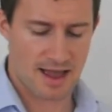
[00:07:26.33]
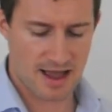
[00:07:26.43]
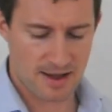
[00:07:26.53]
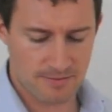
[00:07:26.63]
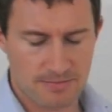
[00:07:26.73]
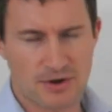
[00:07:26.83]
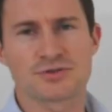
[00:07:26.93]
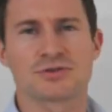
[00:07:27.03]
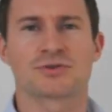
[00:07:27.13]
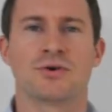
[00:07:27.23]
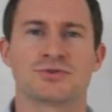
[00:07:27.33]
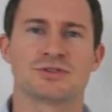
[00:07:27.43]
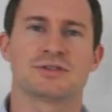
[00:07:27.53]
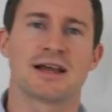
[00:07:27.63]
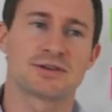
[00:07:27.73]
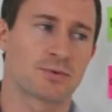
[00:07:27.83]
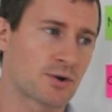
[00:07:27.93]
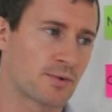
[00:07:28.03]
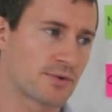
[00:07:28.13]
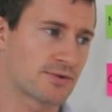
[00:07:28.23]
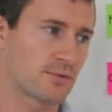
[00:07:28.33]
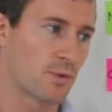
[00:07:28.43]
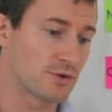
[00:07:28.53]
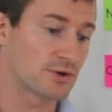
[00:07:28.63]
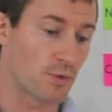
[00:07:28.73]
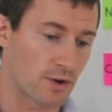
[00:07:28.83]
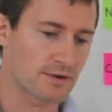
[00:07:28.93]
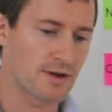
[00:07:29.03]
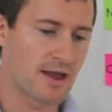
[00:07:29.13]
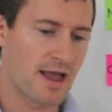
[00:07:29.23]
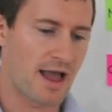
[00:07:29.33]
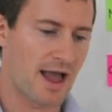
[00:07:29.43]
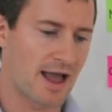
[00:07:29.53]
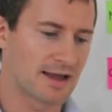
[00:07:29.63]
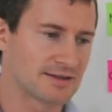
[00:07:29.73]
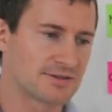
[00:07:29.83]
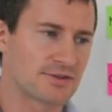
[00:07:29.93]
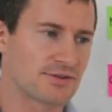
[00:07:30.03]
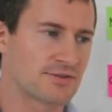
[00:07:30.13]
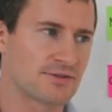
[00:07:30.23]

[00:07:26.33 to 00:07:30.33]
Because our coaches like to work with one-to-one and